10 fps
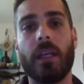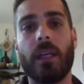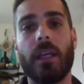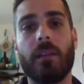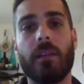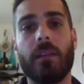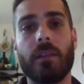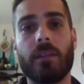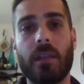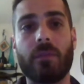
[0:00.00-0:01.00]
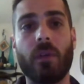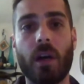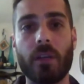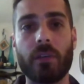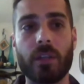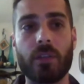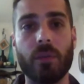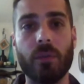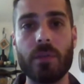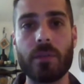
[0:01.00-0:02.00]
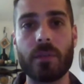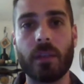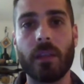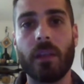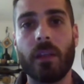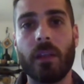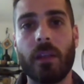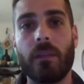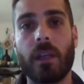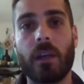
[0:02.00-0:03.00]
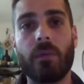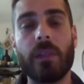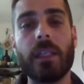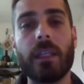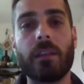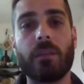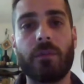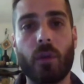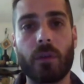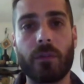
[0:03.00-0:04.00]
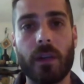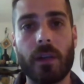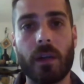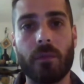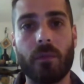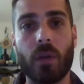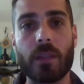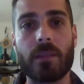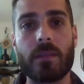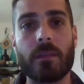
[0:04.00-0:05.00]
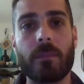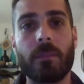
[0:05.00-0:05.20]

and several other issues that are really at the forefront of what's